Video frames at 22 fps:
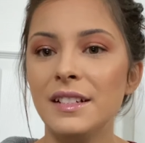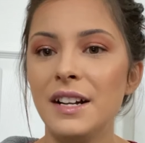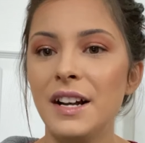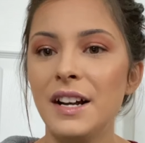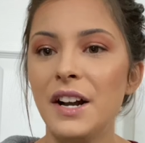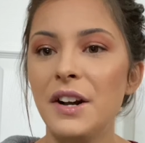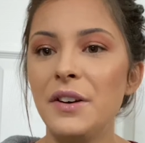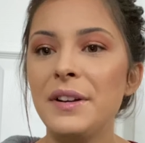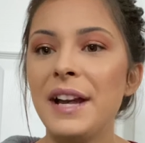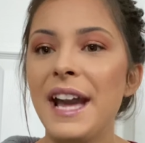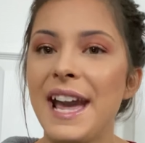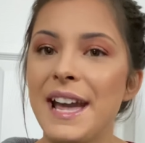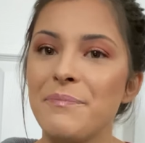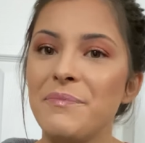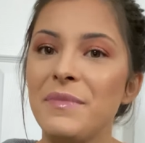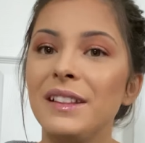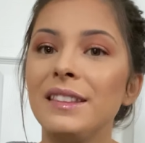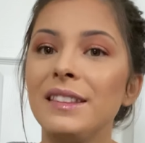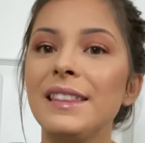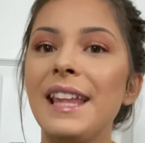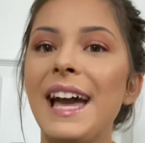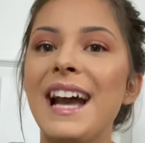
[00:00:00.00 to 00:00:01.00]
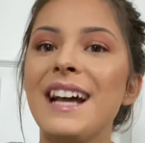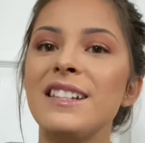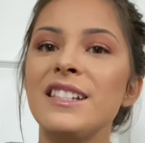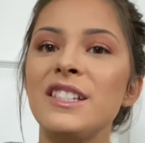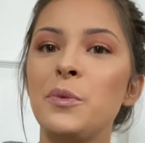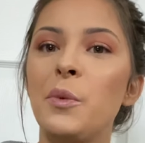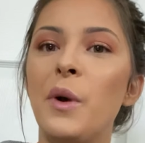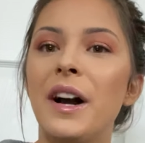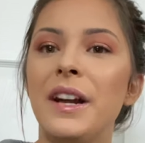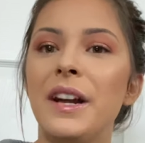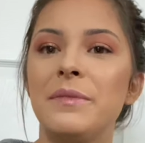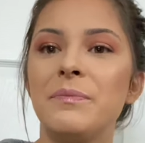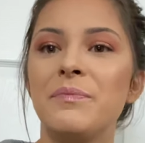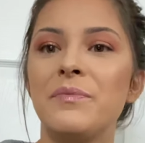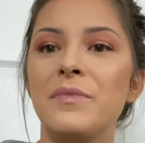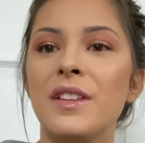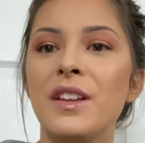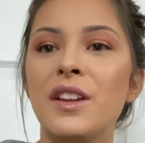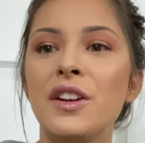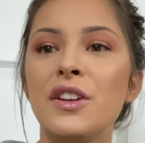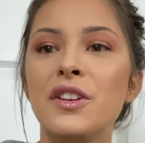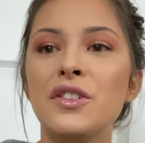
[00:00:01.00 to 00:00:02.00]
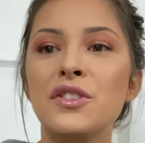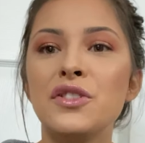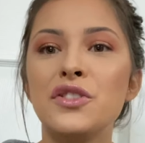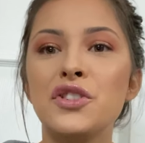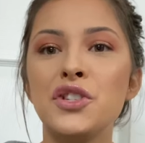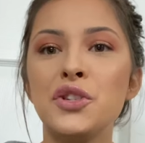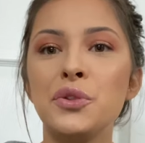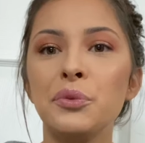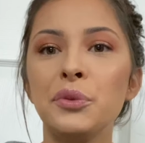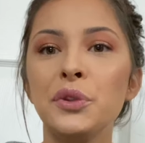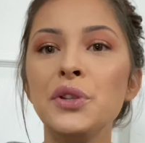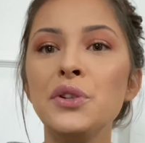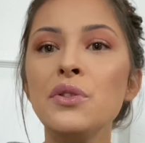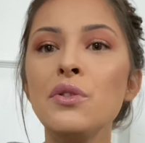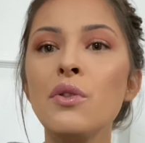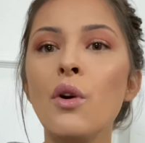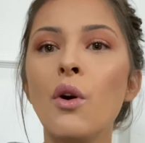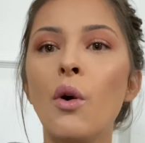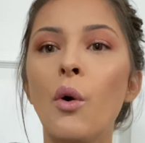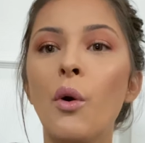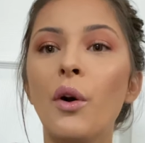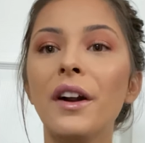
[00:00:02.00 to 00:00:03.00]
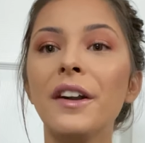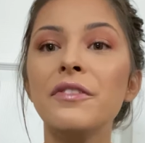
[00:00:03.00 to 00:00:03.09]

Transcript: Okay, last one. True or